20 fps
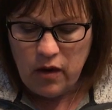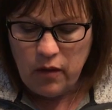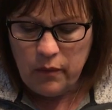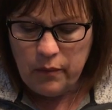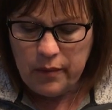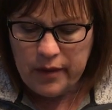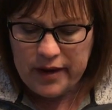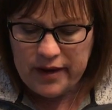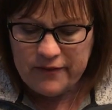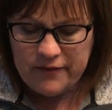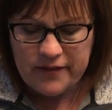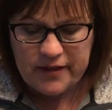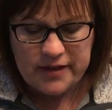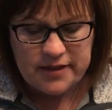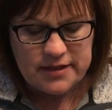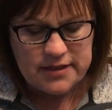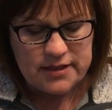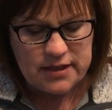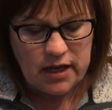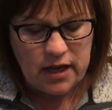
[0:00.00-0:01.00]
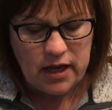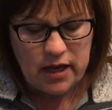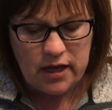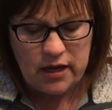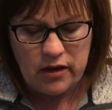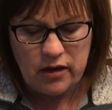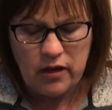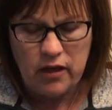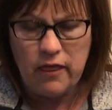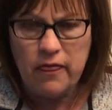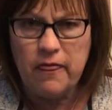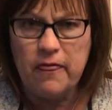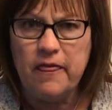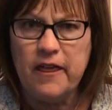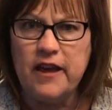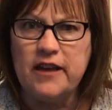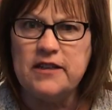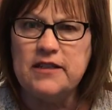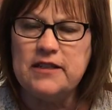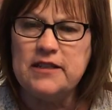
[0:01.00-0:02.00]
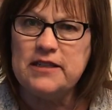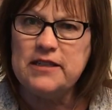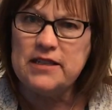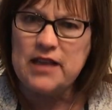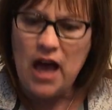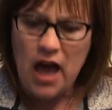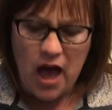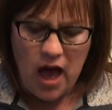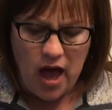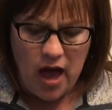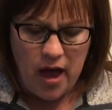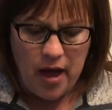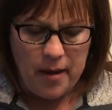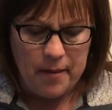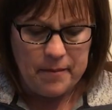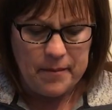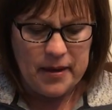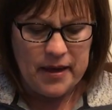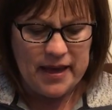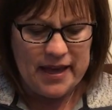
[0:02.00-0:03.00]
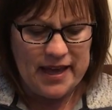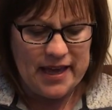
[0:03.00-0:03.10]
What if I said the sum